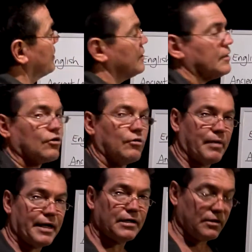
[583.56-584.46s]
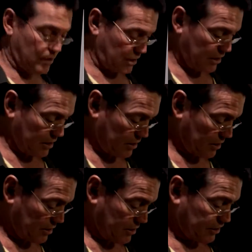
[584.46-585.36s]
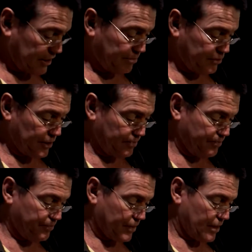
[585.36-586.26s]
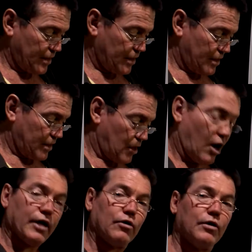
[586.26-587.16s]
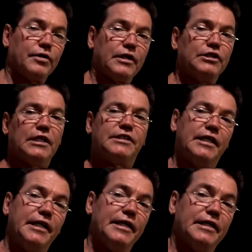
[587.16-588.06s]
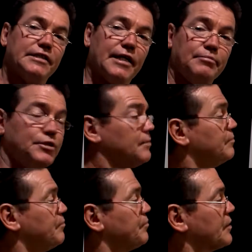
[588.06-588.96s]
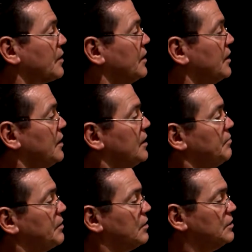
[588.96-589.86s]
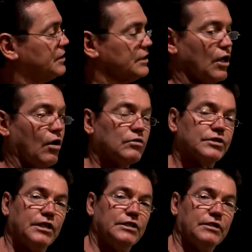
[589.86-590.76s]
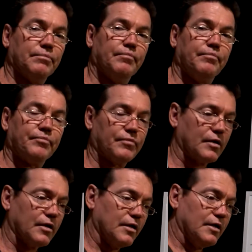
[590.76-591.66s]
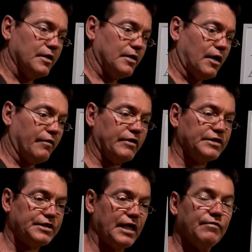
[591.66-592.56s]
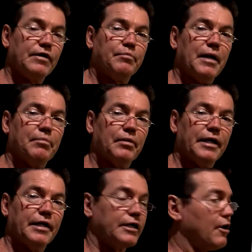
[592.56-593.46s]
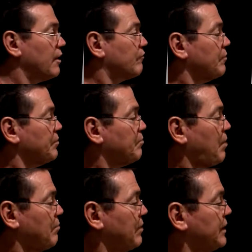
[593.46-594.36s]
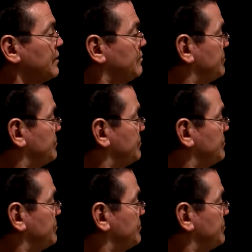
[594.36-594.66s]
the grammatical deception. I call it the Justinian deception, because this whole system of deceiving people into going from the public,